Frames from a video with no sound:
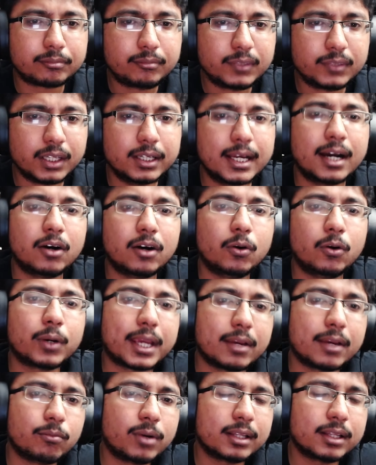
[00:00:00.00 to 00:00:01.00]
Okay,
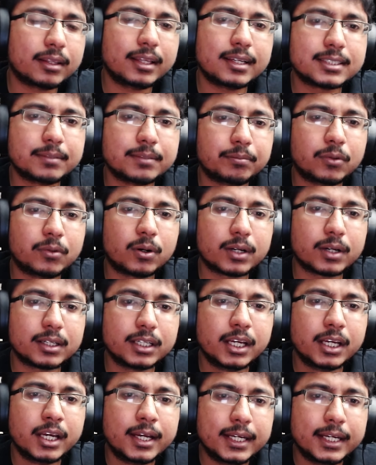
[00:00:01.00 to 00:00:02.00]
one thing is important.
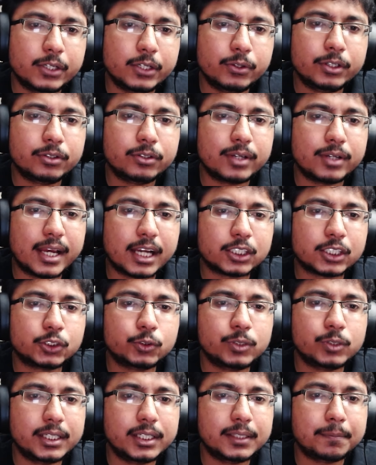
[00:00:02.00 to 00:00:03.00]
You need to
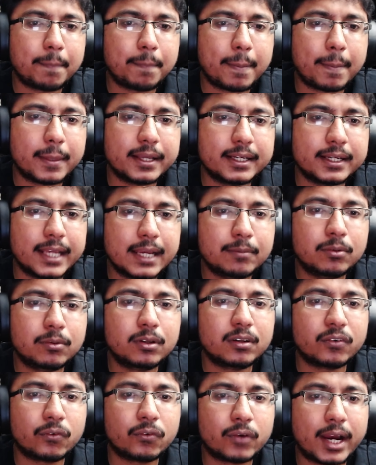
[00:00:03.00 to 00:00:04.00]
actually
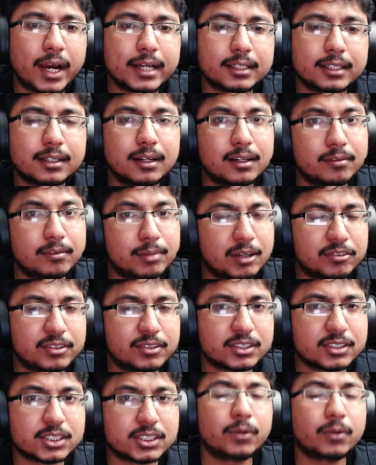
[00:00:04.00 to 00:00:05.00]
enable right color
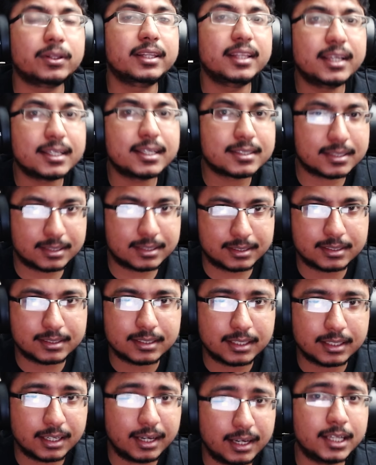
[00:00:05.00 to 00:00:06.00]
buffers. Now this
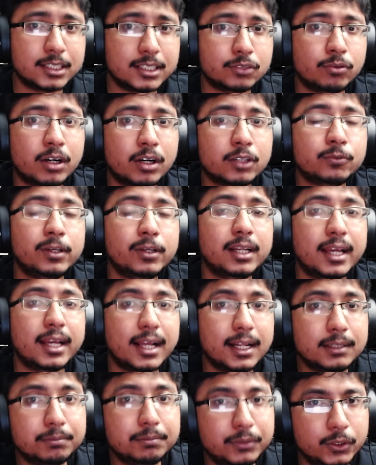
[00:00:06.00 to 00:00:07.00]
is what will
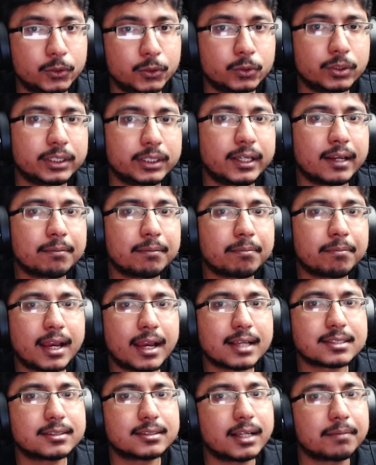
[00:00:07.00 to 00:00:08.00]
help you to get
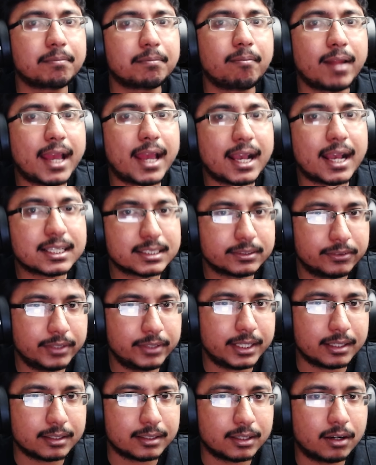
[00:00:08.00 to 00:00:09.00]
past that black
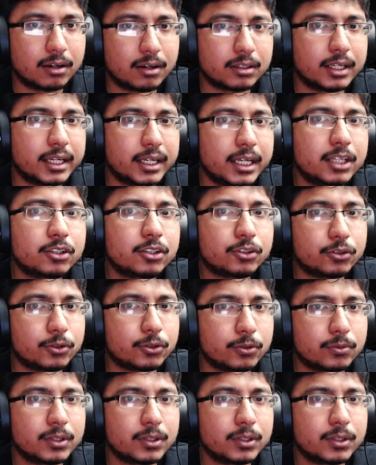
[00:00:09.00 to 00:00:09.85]
screen or the intro